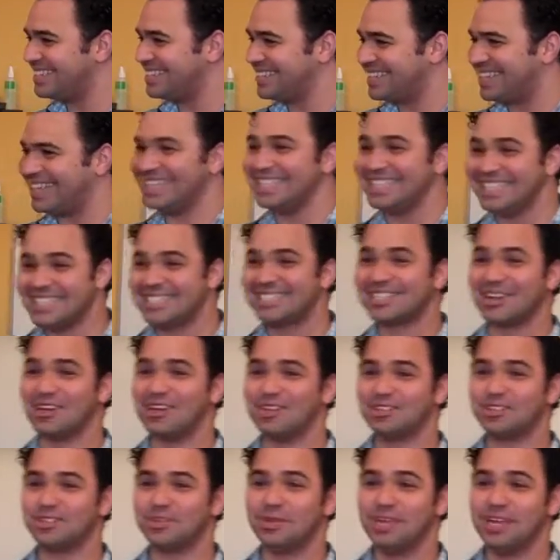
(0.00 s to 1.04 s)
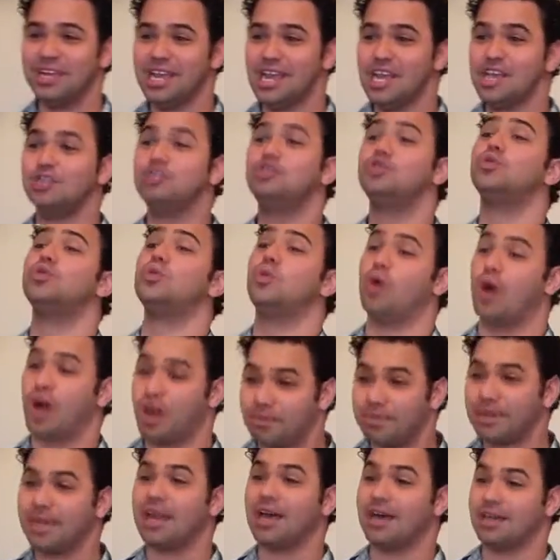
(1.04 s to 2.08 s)
In this country, you grew
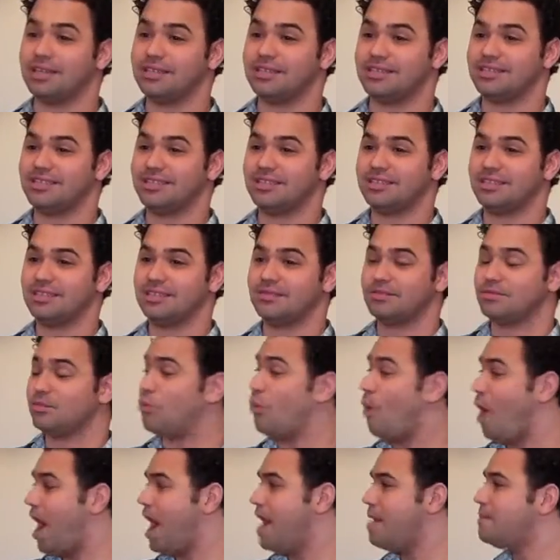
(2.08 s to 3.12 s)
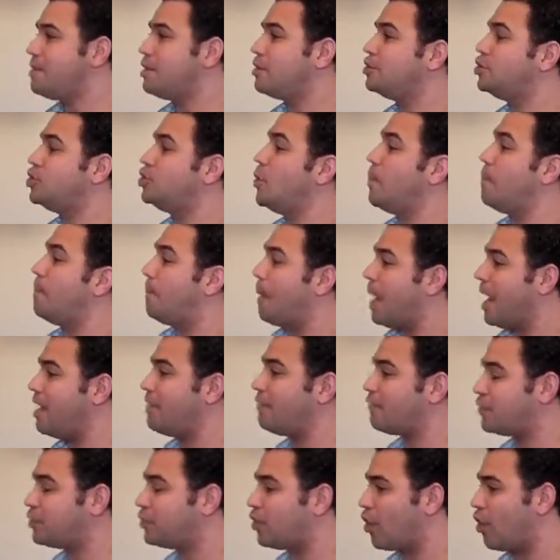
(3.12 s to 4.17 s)
up a lot. Why? Because you pay
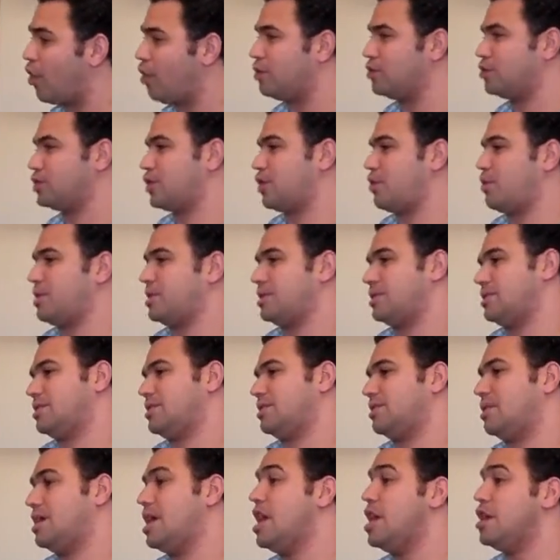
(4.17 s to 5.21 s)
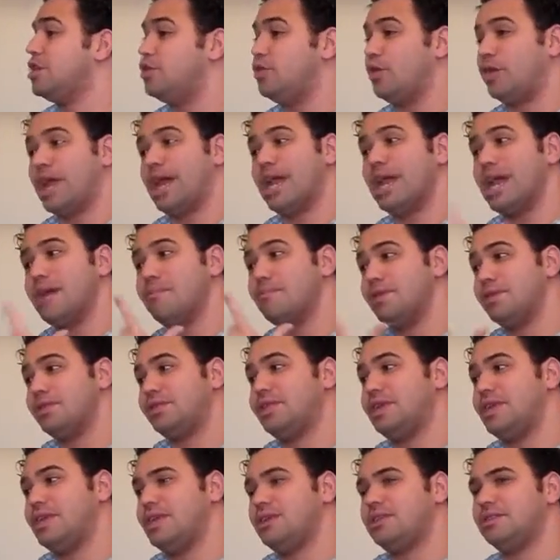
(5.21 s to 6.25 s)
for your consequences. You can get more
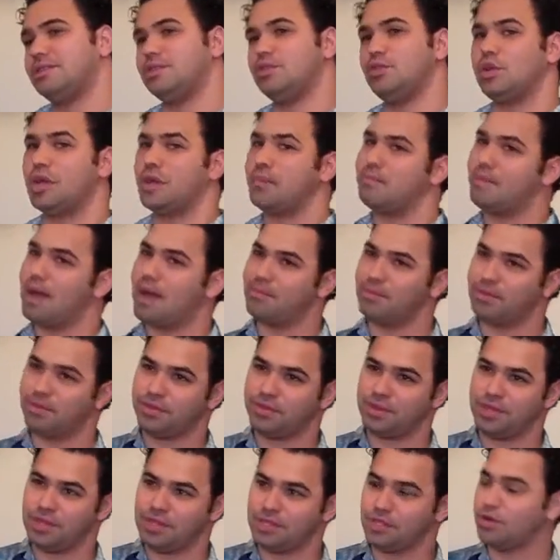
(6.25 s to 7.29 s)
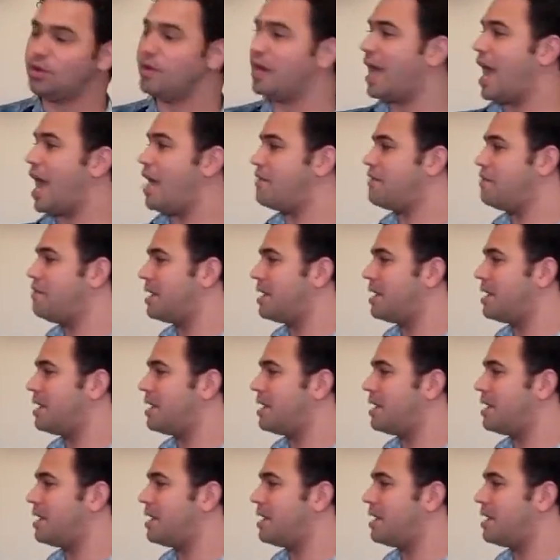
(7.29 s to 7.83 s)
things, you can buy more things, you can have a